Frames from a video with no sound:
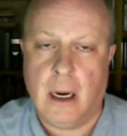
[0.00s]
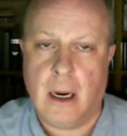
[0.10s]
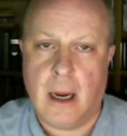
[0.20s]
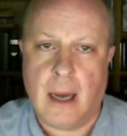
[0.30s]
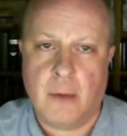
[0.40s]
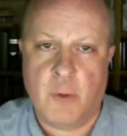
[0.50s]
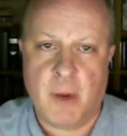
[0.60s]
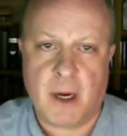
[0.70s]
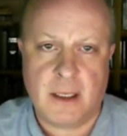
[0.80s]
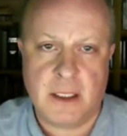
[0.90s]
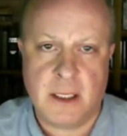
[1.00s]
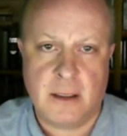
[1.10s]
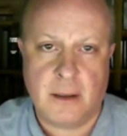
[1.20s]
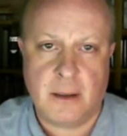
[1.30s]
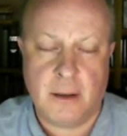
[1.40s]
and we might
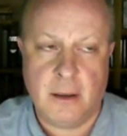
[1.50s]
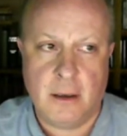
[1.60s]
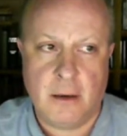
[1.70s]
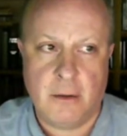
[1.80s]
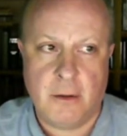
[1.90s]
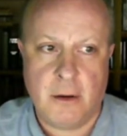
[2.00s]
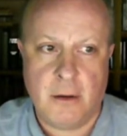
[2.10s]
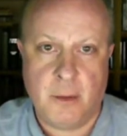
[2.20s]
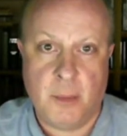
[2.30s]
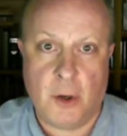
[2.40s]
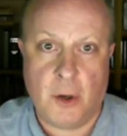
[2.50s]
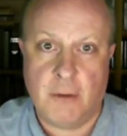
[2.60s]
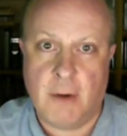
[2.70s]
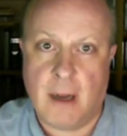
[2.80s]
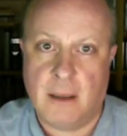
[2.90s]
consider the
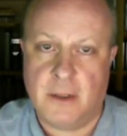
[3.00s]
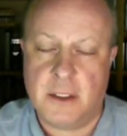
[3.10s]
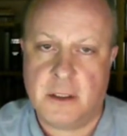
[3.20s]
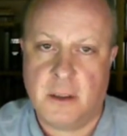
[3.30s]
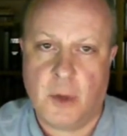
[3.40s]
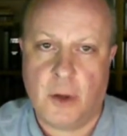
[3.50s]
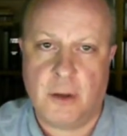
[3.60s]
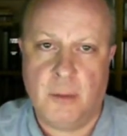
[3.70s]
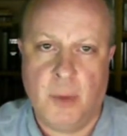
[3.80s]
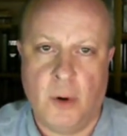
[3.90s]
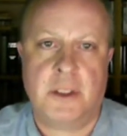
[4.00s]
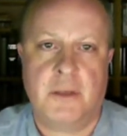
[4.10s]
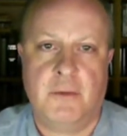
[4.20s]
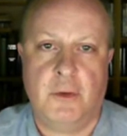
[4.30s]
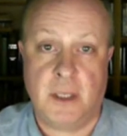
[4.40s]
broader relevance and the broader
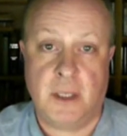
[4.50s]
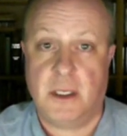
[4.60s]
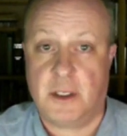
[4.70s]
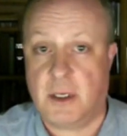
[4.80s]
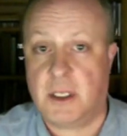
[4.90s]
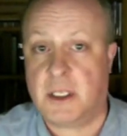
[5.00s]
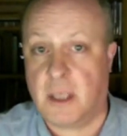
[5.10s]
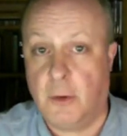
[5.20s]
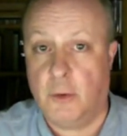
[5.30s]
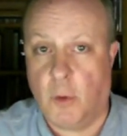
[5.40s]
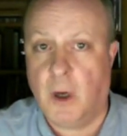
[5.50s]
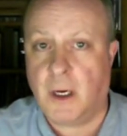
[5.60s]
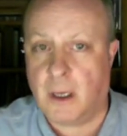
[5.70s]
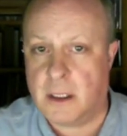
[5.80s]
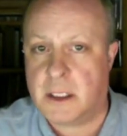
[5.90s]
importance of those industries and those
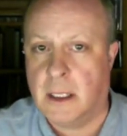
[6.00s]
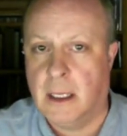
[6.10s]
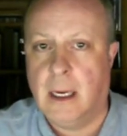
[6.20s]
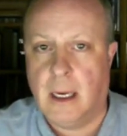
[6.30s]
workers